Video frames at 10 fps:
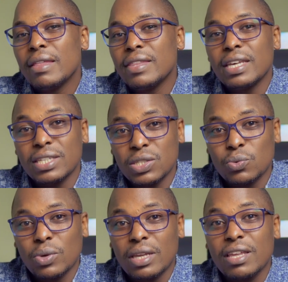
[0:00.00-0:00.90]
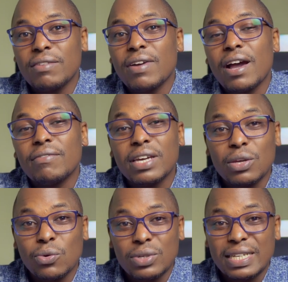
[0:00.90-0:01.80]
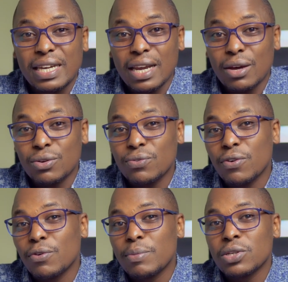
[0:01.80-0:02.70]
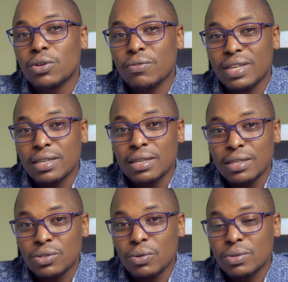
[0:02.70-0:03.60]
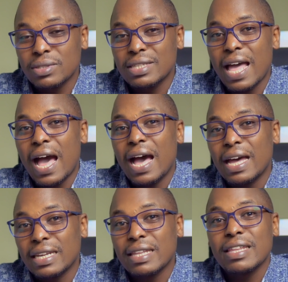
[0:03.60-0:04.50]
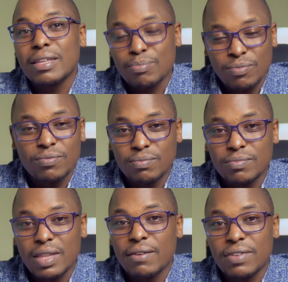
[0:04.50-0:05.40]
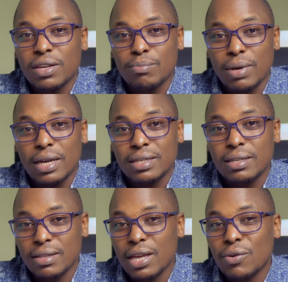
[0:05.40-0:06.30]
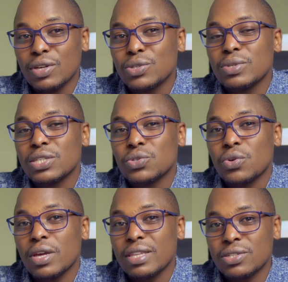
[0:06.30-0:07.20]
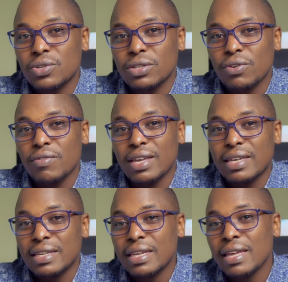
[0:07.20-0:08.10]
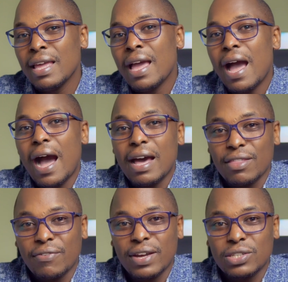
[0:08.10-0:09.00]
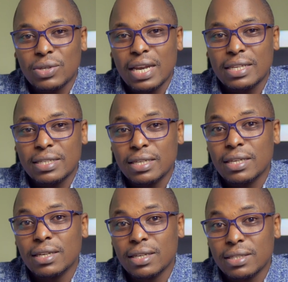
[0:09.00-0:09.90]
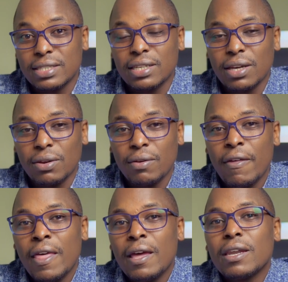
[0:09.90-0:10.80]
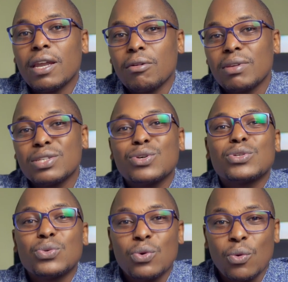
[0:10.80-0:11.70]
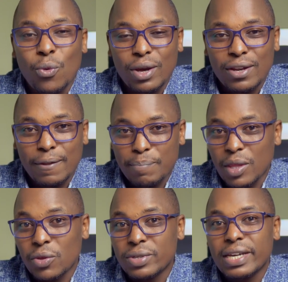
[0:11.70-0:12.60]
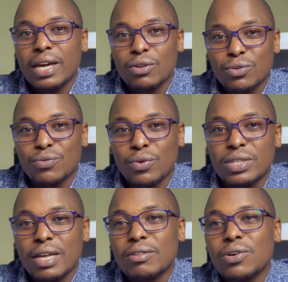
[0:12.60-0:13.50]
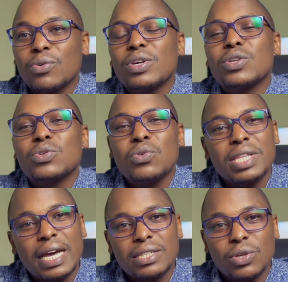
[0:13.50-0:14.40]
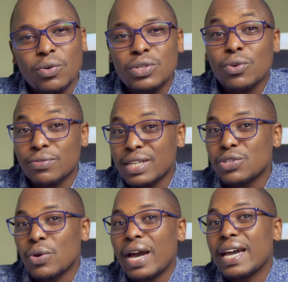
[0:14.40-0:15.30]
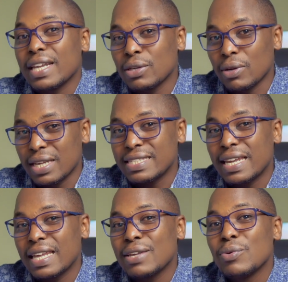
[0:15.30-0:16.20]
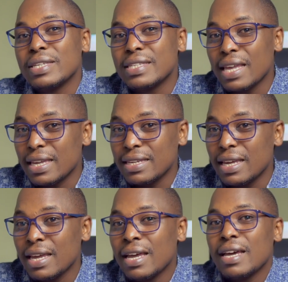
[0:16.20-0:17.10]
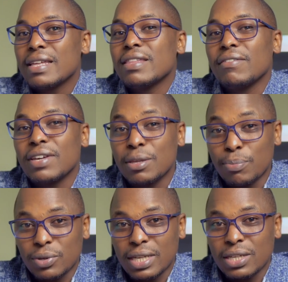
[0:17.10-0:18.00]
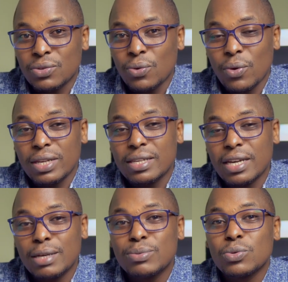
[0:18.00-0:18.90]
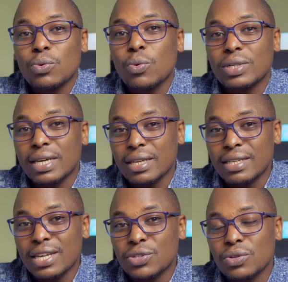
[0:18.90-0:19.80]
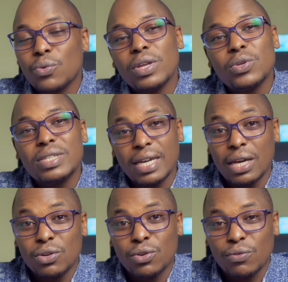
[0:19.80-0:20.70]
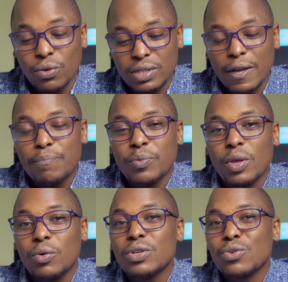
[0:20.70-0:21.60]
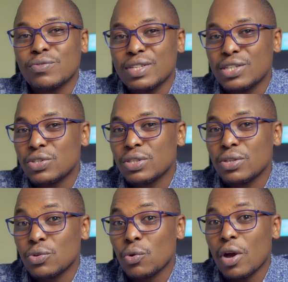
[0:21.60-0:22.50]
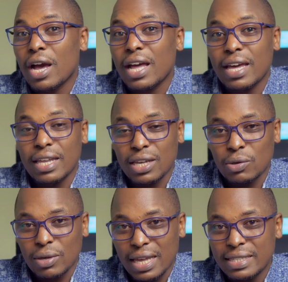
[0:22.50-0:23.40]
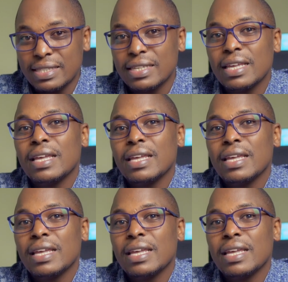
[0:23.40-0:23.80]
This will give a very good ground for formation of kidney stones, and they are very bad. They are going to destroy the structure of your kidney and the functionality in general. Now, let's go to when you take a lot of water. Now, when you do that, you're going to offset your electrolytes, and like we said, they're very important when it comes to water retention. When you take a lot of water, you're going to offset your electrolytes.